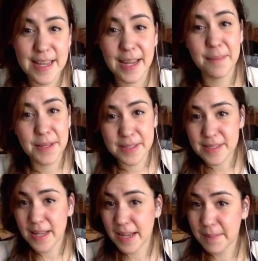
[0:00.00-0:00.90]
I
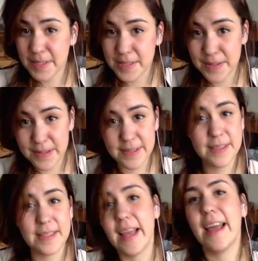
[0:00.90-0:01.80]
am a
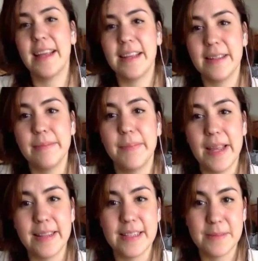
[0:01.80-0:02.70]
student. I
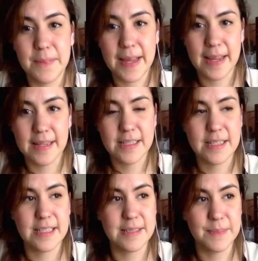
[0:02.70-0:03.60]
made this page
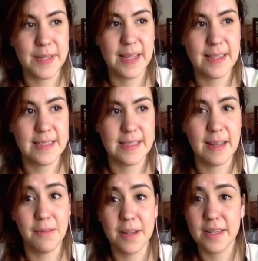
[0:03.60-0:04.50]
just because
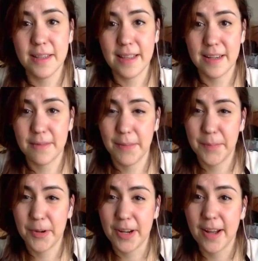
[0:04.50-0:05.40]
I wanted there to be
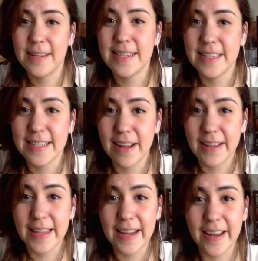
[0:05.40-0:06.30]
more content
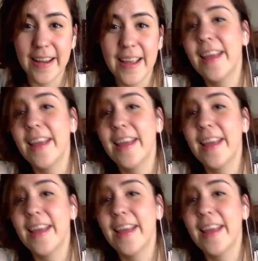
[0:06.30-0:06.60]
out there,